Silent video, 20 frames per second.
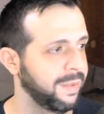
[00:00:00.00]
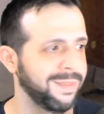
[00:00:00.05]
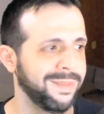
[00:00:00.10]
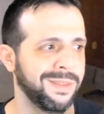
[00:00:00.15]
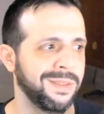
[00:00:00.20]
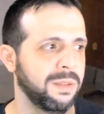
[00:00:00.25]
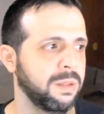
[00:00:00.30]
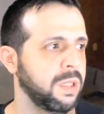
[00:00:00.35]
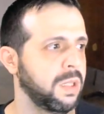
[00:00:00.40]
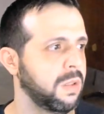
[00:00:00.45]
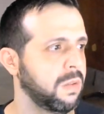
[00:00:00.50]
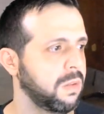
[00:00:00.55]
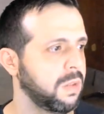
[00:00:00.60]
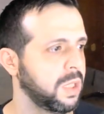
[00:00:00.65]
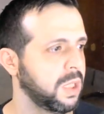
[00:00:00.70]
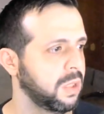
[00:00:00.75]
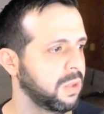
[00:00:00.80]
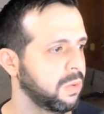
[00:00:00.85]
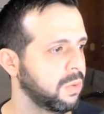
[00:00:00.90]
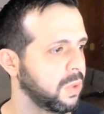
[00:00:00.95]
which is
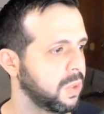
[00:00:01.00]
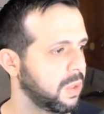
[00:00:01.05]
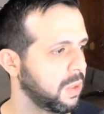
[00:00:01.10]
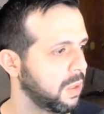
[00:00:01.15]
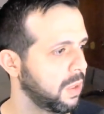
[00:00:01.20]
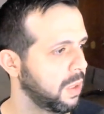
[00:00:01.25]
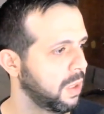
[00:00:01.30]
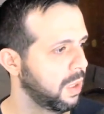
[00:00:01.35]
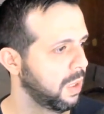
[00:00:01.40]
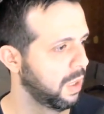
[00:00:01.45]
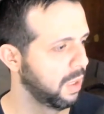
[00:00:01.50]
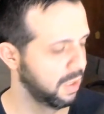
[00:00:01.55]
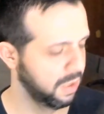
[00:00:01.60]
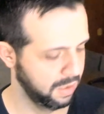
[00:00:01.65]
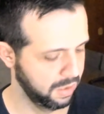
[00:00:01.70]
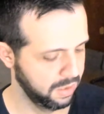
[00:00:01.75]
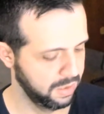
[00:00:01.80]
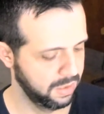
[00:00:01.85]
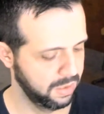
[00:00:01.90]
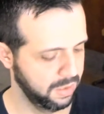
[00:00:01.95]
not good.
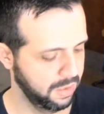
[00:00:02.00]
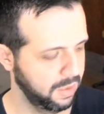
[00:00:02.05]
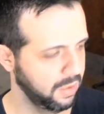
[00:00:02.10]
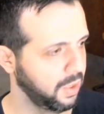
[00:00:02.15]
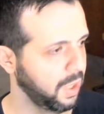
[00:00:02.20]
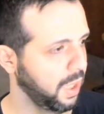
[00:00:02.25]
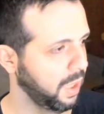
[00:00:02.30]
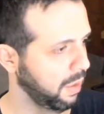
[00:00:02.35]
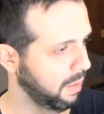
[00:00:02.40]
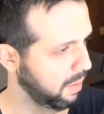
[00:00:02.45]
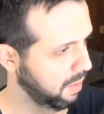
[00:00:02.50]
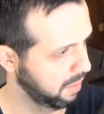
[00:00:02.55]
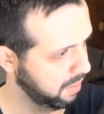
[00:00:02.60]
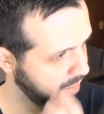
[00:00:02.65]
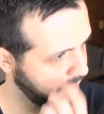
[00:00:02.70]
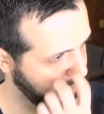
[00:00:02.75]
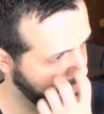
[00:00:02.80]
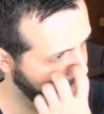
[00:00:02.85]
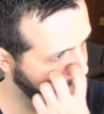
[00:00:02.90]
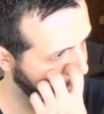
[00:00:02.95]
Okay,
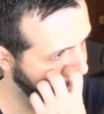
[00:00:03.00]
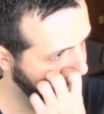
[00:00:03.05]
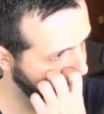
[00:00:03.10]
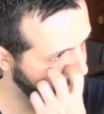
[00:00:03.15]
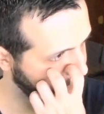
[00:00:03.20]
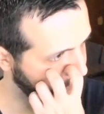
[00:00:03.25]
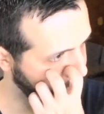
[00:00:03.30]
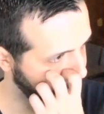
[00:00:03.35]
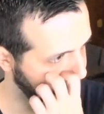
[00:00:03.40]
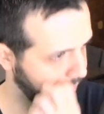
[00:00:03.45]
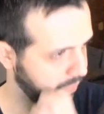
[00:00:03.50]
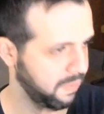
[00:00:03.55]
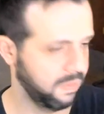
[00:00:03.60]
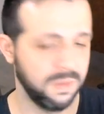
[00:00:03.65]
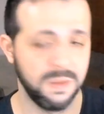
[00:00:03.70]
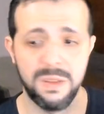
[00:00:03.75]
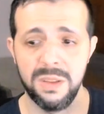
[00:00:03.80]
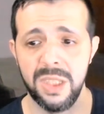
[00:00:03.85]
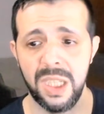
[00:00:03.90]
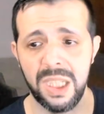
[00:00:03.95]
let's
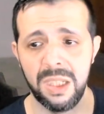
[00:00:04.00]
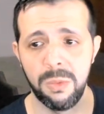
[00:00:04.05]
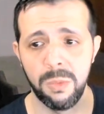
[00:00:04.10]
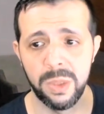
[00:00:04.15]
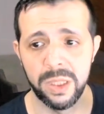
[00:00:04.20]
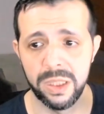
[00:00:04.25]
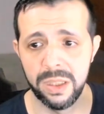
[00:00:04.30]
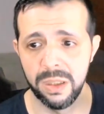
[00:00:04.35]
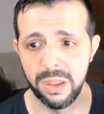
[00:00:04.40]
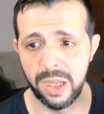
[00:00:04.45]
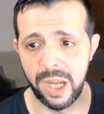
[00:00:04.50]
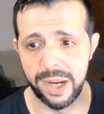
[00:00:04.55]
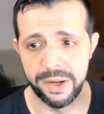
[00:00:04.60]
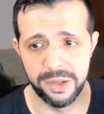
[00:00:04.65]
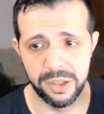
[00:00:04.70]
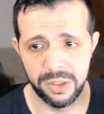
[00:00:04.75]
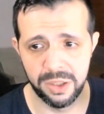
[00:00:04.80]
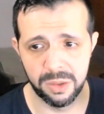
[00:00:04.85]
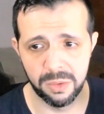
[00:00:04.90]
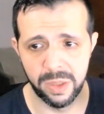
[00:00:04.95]
check with
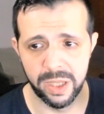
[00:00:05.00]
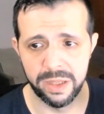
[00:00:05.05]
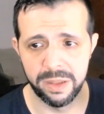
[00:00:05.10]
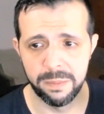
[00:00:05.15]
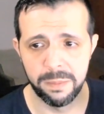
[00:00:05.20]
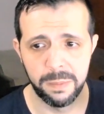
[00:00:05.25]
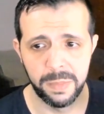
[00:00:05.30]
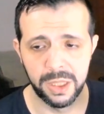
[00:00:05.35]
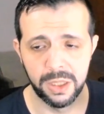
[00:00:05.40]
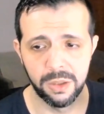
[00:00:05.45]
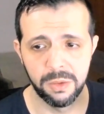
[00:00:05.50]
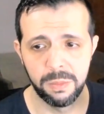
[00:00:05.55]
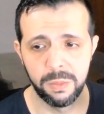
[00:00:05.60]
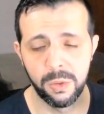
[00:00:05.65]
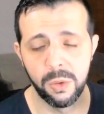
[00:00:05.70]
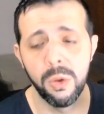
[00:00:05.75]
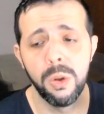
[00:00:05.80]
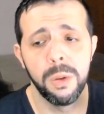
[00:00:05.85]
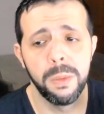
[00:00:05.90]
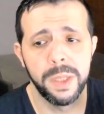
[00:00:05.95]
another one because
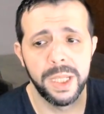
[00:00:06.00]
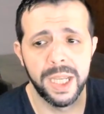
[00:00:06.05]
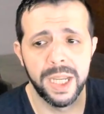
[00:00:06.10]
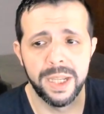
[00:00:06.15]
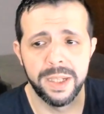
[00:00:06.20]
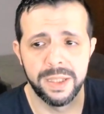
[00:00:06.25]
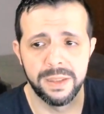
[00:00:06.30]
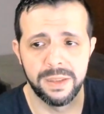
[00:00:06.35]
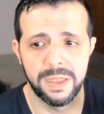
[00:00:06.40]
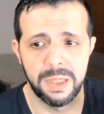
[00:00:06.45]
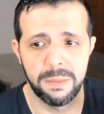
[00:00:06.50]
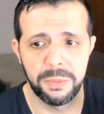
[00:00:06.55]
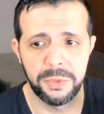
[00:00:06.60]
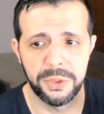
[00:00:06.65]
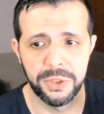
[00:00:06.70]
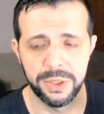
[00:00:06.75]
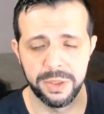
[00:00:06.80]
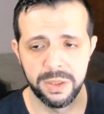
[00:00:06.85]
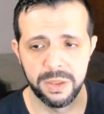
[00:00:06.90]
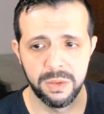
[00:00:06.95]
could be an
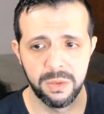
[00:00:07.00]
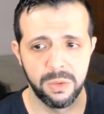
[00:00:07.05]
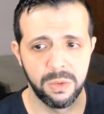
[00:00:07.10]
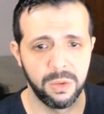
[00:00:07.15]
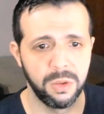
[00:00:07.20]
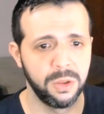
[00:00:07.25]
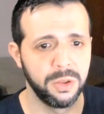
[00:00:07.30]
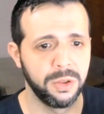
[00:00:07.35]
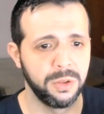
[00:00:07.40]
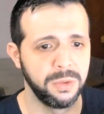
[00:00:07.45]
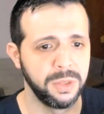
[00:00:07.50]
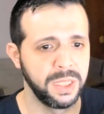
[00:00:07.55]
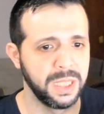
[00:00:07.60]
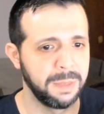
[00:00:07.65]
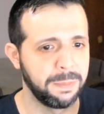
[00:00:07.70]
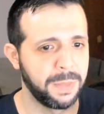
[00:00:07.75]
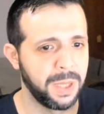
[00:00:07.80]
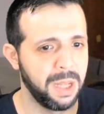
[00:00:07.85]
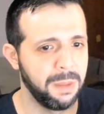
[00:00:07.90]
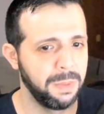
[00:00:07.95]
exception or in a
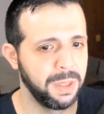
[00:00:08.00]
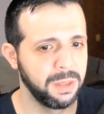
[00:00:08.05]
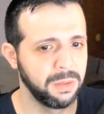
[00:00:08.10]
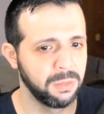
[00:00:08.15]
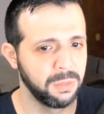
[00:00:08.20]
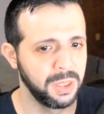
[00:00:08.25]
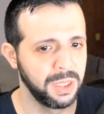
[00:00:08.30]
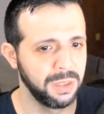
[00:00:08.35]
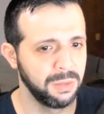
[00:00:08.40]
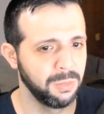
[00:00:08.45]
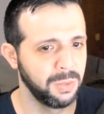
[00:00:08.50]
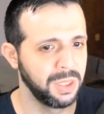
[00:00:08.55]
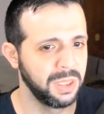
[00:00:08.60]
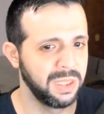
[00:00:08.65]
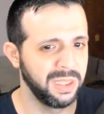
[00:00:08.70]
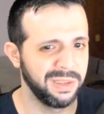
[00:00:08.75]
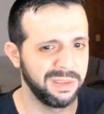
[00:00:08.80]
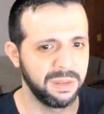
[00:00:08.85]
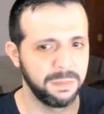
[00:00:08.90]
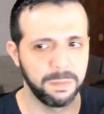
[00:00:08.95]
problem with
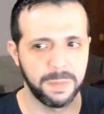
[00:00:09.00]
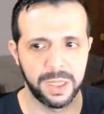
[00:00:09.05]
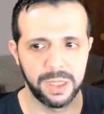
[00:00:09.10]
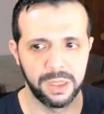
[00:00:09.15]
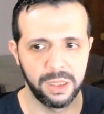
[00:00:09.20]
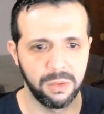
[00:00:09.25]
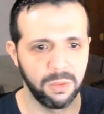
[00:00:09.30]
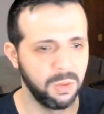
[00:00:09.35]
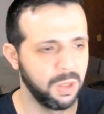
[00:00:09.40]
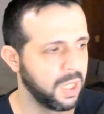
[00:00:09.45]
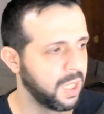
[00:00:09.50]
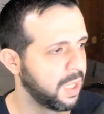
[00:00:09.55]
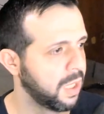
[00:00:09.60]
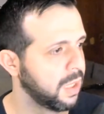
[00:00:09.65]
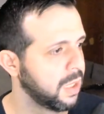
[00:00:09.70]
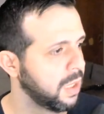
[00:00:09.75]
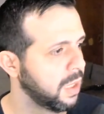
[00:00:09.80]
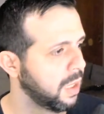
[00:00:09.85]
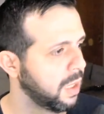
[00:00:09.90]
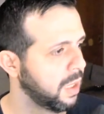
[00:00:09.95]
this particular
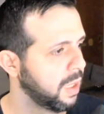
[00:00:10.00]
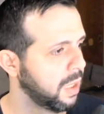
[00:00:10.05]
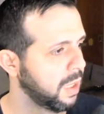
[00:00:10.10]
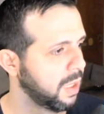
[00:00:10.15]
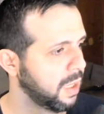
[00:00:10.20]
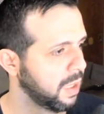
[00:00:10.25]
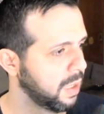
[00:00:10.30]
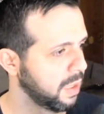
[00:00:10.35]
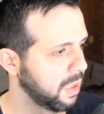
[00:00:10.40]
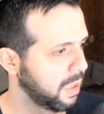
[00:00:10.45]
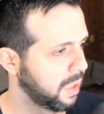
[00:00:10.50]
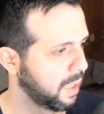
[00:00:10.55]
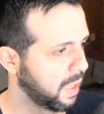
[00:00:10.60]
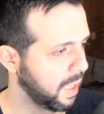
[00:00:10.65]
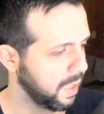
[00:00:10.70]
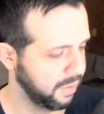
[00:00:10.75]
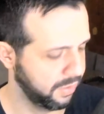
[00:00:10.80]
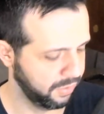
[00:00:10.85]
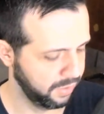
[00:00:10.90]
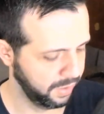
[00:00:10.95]

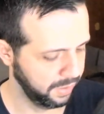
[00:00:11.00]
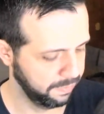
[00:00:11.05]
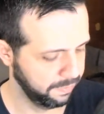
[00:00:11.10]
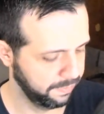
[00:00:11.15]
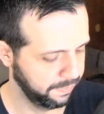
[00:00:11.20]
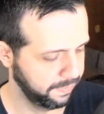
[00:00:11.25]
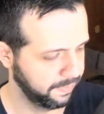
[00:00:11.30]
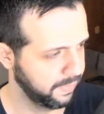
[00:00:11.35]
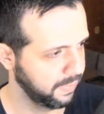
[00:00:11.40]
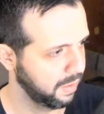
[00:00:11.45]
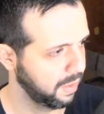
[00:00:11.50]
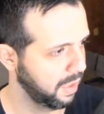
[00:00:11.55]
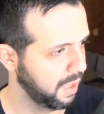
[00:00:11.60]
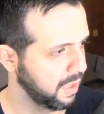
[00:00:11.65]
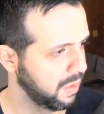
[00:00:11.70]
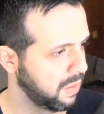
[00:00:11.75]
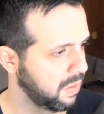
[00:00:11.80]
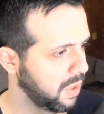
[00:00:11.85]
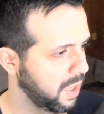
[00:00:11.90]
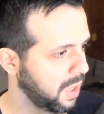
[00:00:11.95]
country.
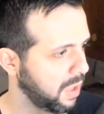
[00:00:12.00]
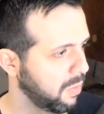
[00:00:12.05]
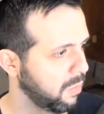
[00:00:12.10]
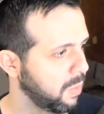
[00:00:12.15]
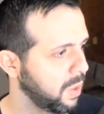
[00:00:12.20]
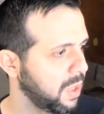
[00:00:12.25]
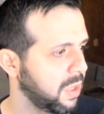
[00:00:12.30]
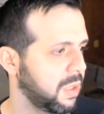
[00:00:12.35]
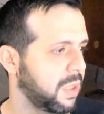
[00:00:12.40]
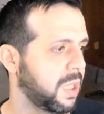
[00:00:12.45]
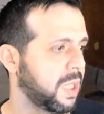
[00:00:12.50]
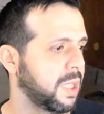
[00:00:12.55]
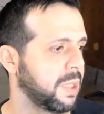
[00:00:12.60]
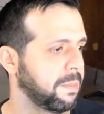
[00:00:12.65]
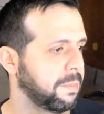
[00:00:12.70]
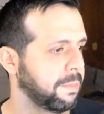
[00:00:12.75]
Let's check with R